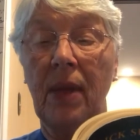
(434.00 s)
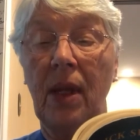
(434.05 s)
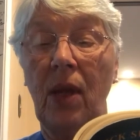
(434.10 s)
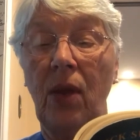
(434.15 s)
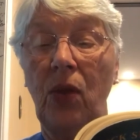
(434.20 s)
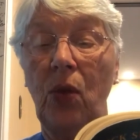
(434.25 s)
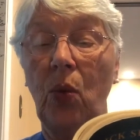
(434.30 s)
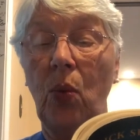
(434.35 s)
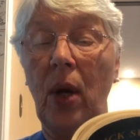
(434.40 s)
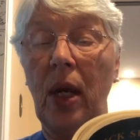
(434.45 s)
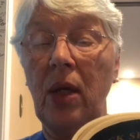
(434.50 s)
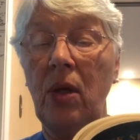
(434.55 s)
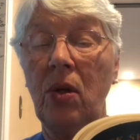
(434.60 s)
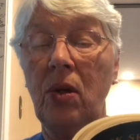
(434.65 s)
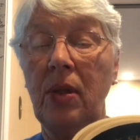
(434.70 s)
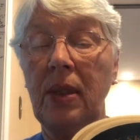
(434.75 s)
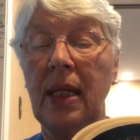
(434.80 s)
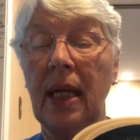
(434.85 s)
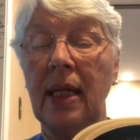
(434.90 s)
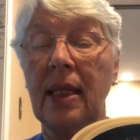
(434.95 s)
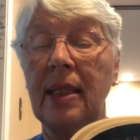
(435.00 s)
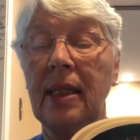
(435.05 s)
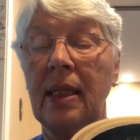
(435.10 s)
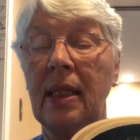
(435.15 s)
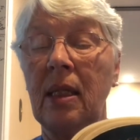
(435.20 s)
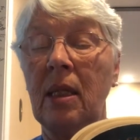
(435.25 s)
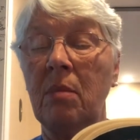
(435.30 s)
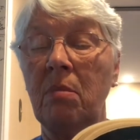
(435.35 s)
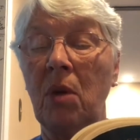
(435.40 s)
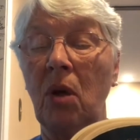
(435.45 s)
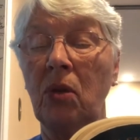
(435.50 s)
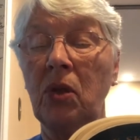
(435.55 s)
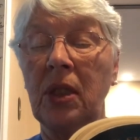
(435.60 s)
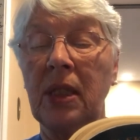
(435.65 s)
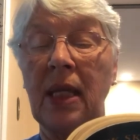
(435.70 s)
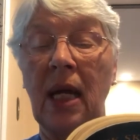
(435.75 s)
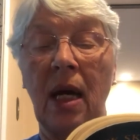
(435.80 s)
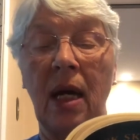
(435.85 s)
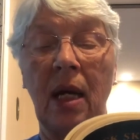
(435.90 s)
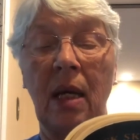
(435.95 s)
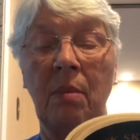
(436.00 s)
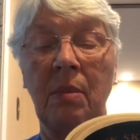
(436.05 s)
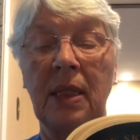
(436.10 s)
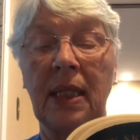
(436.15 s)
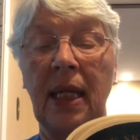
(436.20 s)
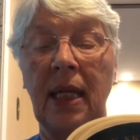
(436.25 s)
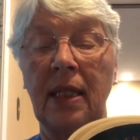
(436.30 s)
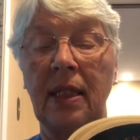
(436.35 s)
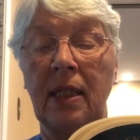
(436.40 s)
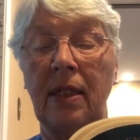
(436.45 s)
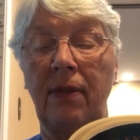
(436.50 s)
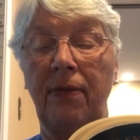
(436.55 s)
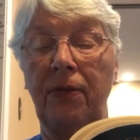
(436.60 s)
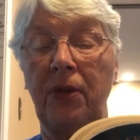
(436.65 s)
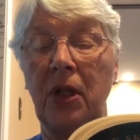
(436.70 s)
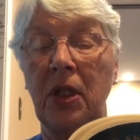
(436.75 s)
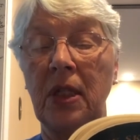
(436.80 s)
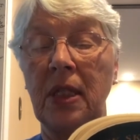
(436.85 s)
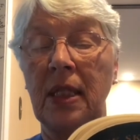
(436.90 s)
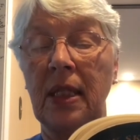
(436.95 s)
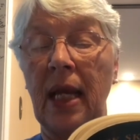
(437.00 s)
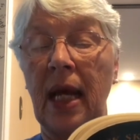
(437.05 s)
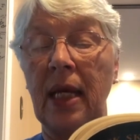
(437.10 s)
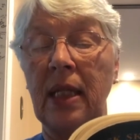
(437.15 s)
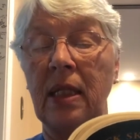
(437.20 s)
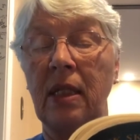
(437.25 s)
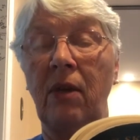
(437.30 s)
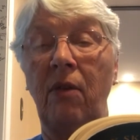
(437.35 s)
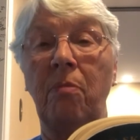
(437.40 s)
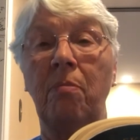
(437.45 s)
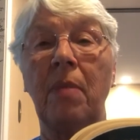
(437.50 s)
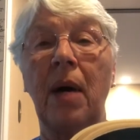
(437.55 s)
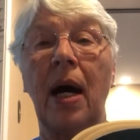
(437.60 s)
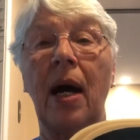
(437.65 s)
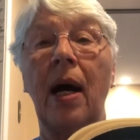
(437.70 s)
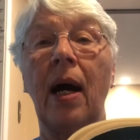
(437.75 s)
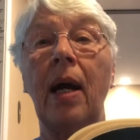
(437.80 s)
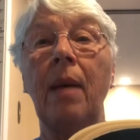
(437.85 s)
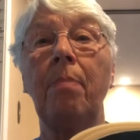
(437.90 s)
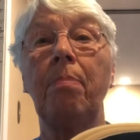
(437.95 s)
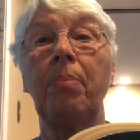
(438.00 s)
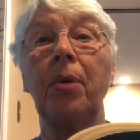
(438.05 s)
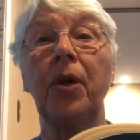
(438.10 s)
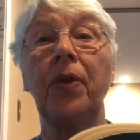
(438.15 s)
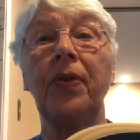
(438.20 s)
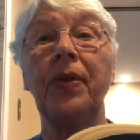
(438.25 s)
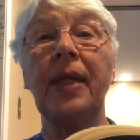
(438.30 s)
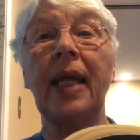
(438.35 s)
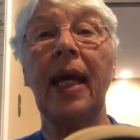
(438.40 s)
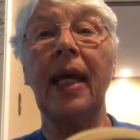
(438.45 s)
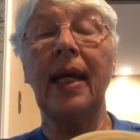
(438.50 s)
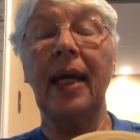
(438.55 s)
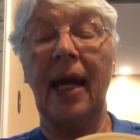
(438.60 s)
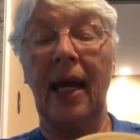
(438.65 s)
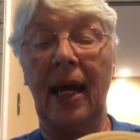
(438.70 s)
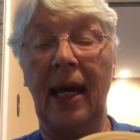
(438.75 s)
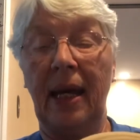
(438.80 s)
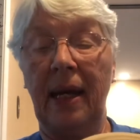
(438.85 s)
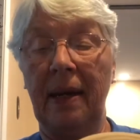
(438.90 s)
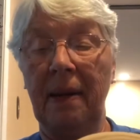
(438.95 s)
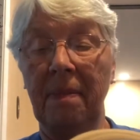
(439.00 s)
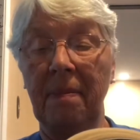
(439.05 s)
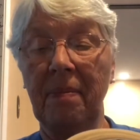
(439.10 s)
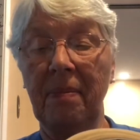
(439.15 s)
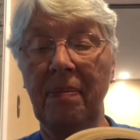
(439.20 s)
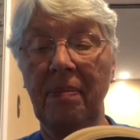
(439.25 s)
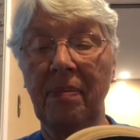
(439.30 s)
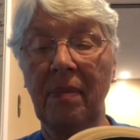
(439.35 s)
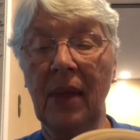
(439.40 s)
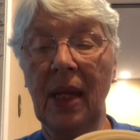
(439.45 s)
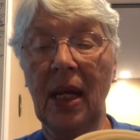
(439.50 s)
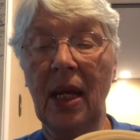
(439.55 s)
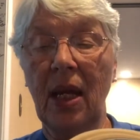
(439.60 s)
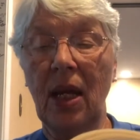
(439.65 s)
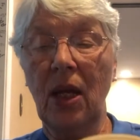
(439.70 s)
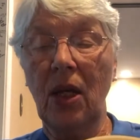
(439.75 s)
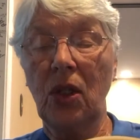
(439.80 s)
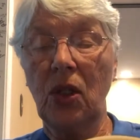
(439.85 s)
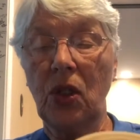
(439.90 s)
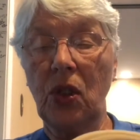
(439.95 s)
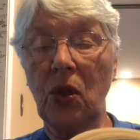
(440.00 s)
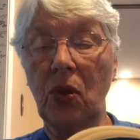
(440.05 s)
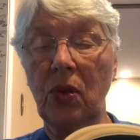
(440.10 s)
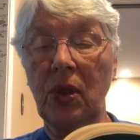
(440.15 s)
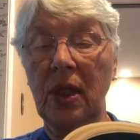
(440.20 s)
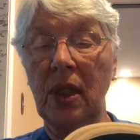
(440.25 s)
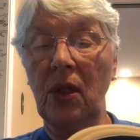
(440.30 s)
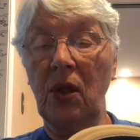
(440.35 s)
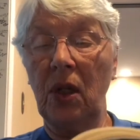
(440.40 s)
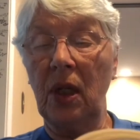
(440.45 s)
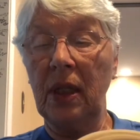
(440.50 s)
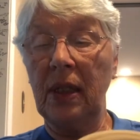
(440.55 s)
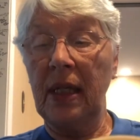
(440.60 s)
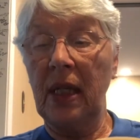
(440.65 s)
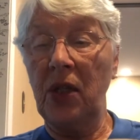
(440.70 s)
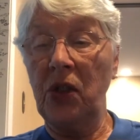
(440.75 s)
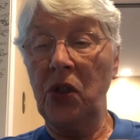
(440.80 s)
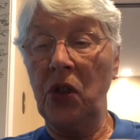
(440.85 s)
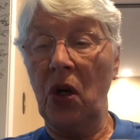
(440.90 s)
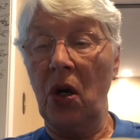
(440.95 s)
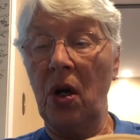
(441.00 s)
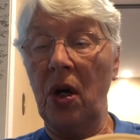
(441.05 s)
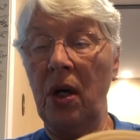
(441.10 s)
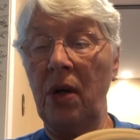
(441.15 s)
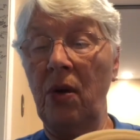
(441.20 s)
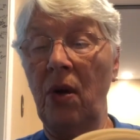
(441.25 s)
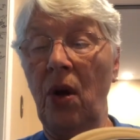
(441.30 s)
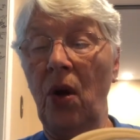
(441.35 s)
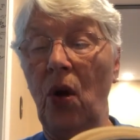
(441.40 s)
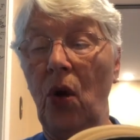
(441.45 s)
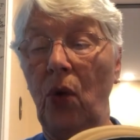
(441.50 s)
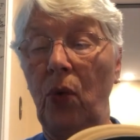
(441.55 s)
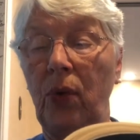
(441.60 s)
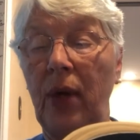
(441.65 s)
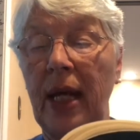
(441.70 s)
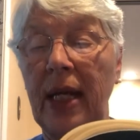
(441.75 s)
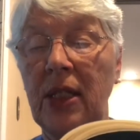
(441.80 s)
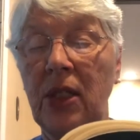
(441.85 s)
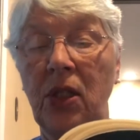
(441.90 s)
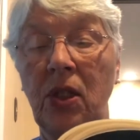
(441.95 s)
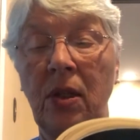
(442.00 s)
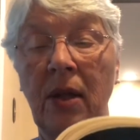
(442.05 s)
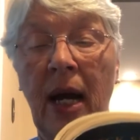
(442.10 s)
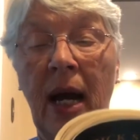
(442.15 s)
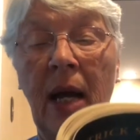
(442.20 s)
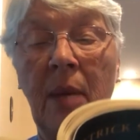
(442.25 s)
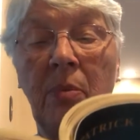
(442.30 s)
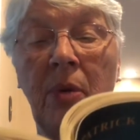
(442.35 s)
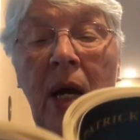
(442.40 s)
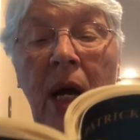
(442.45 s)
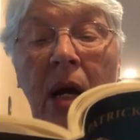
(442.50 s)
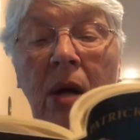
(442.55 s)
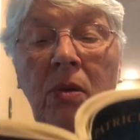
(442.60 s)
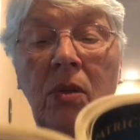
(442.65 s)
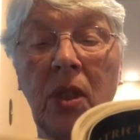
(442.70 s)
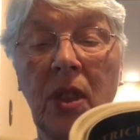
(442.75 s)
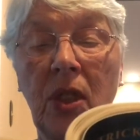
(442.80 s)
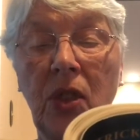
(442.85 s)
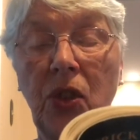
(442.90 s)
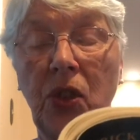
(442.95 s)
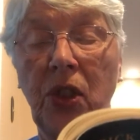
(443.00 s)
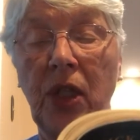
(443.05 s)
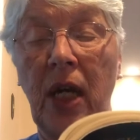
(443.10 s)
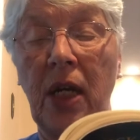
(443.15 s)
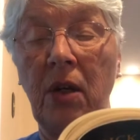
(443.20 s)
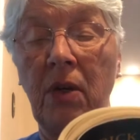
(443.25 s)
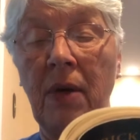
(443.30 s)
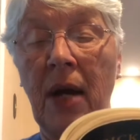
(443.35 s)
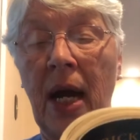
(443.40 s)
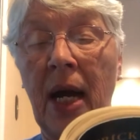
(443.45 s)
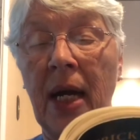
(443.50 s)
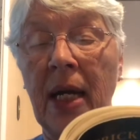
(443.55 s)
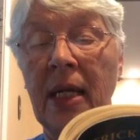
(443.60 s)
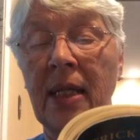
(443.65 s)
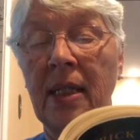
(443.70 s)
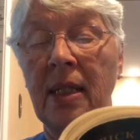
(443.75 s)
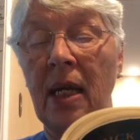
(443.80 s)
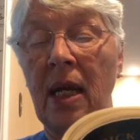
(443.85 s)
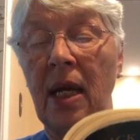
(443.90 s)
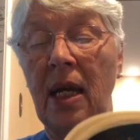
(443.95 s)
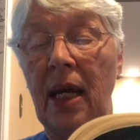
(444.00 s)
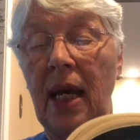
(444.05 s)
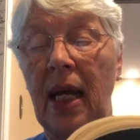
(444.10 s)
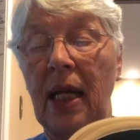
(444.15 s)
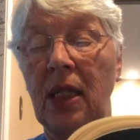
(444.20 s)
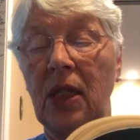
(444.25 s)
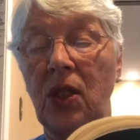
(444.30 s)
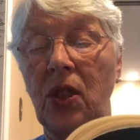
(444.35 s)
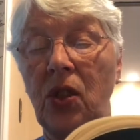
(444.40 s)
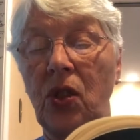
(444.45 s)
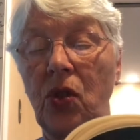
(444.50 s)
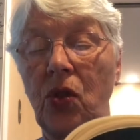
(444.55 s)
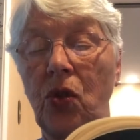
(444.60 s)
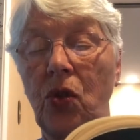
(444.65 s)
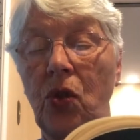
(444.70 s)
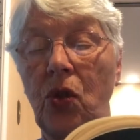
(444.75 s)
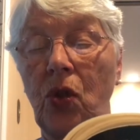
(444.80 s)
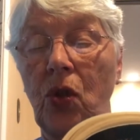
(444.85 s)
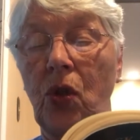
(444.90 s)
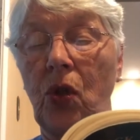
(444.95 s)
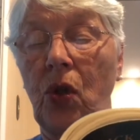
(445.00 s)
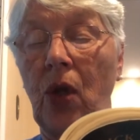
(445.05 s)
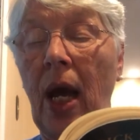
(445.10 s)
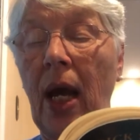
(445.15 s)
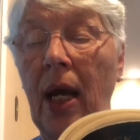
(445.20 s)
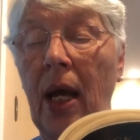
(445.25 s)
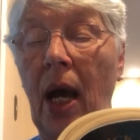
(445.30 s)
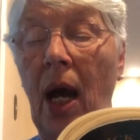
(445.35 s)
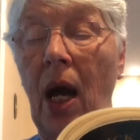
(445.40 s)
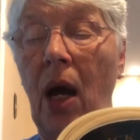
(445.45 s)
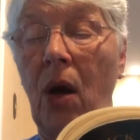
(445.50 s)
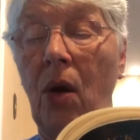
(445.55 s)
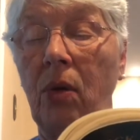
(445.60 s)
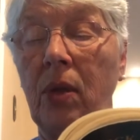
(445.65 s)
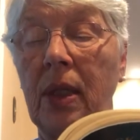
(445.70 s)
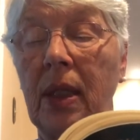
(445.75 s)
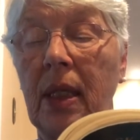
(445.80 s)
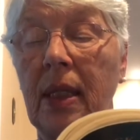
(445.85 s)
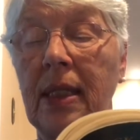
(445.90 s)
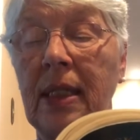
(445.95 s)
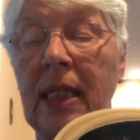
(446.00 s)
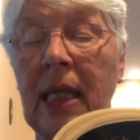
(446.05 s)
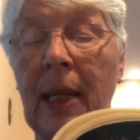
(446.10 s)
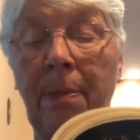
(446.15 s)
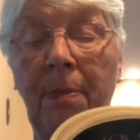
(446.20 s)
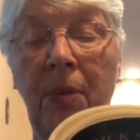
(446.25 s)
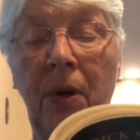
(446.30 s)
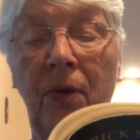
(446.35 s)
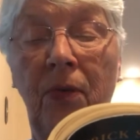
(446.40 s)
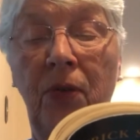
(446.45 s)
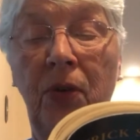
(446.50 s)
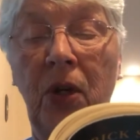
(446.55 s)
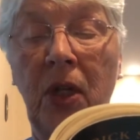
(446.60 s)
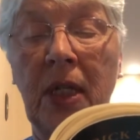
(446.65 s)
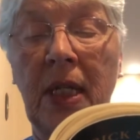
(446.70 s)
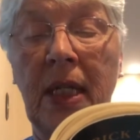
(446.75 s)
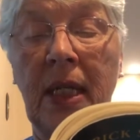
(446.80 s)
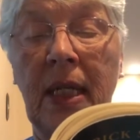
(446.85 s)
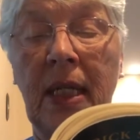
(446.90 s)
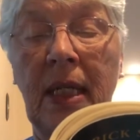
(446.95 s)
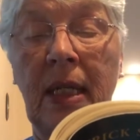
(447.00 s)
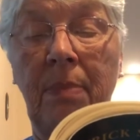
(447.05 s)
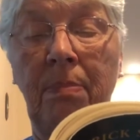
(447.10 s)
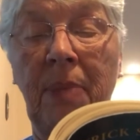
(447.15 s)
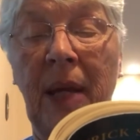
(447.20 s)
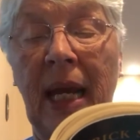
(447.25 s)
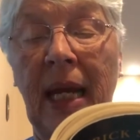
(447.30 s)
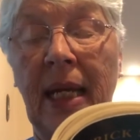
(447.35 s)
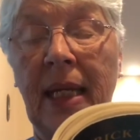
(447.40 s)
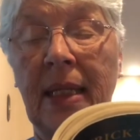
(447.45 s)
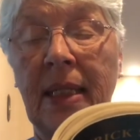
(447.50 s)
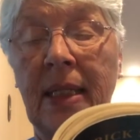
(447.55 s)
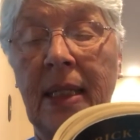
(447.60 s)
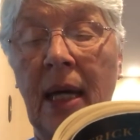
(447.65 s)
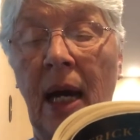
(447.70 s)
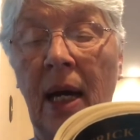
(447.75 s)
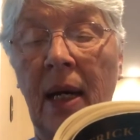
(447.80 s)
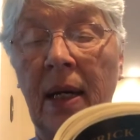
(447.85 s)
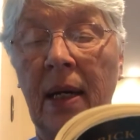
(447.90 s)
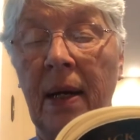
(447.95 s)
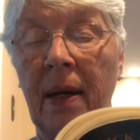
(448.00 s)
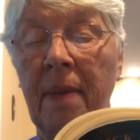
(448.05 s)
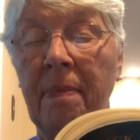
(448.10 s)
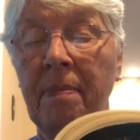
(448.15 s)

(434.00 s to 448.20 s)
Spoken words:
The one who does it the most times gets the first slice of my birthday cake. Susan looked at John, raised her eyebrows, shut her eyes, and stuck out the tip of her pink tongue.